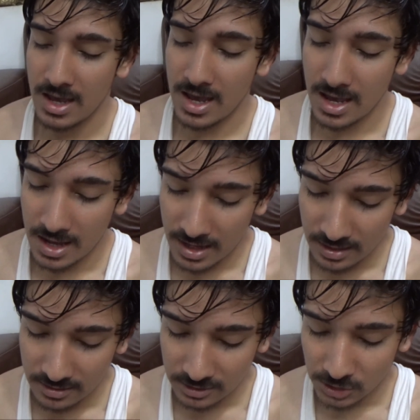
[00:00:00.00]

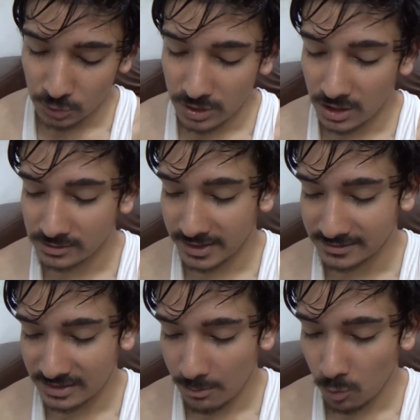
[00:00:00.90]
And today's
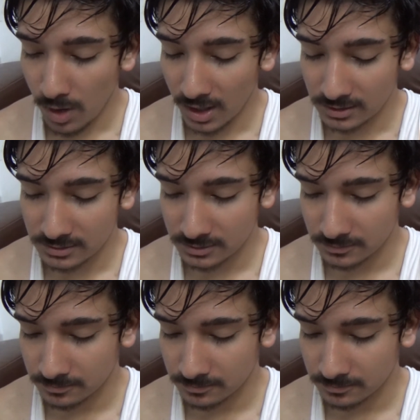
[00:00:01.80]
exam was